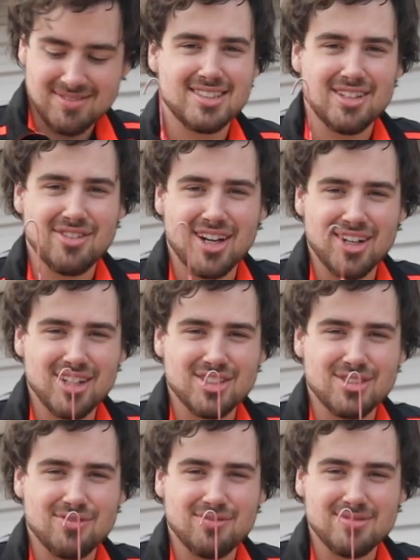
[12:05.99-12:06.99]

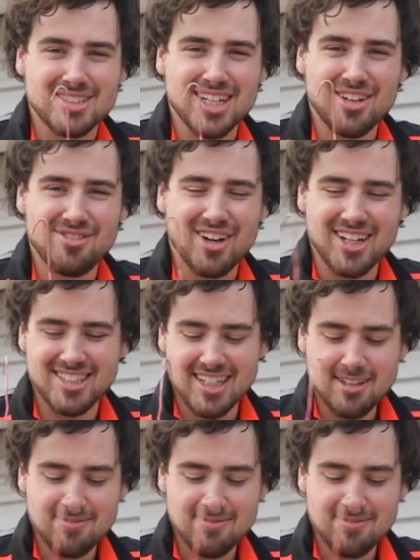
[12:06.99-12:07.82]
Stefano's stud finder.